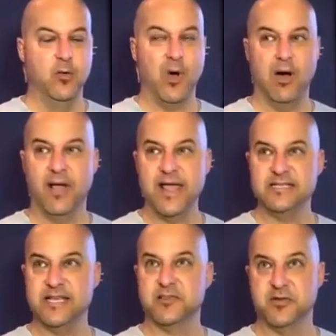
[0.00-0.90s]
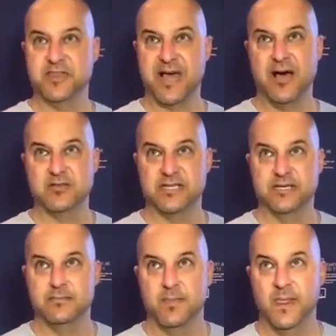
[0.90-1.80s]
Well,
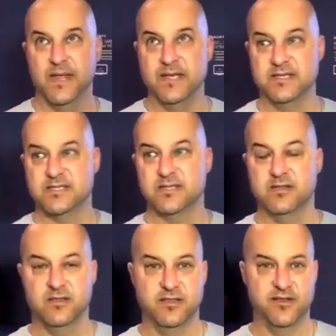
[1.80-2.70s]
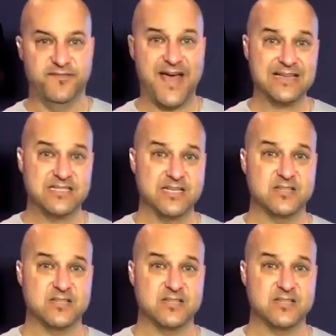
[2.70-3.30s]
AC3000 is the fastest